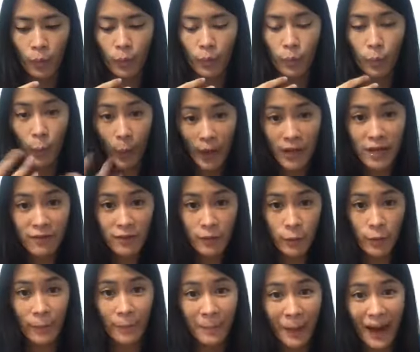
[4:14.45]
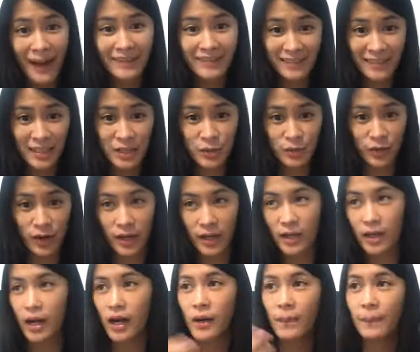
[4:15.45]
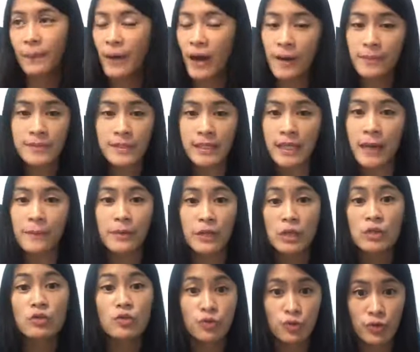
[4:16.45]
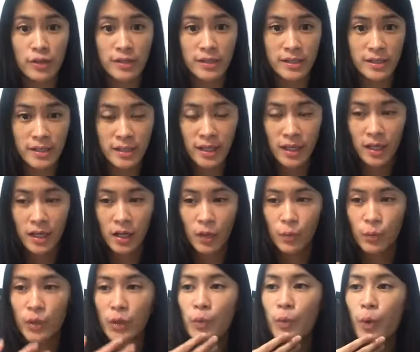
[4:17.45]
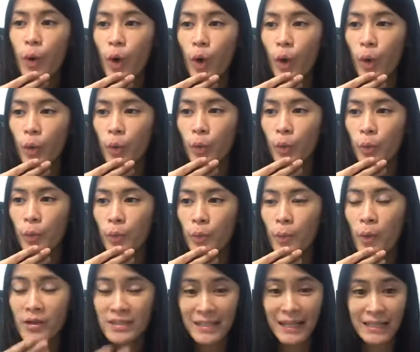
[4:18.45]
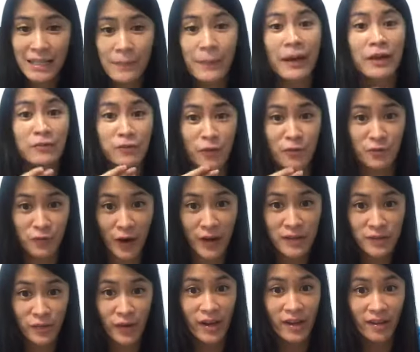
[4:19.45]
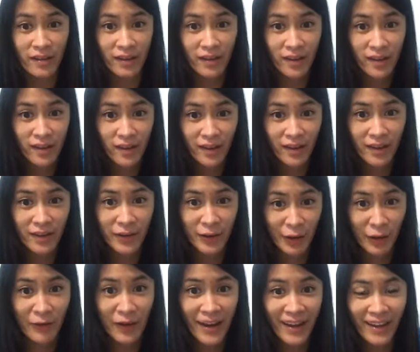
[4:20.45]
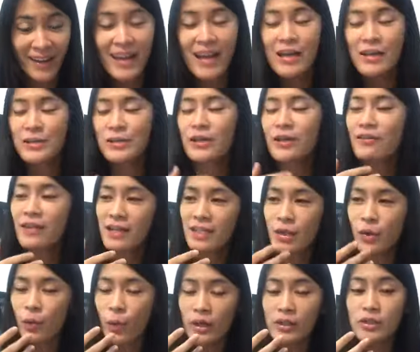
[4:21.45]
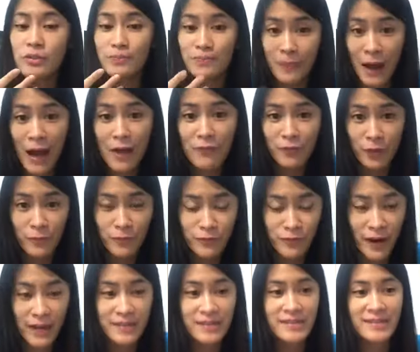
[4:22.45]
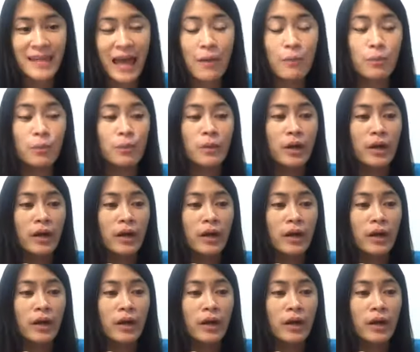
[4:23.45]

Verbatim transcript: whenever we buy things, right, perhaps it can be insurance, we will most likely buy from friends, right? Correct? So if let's say we want to buy from friends, then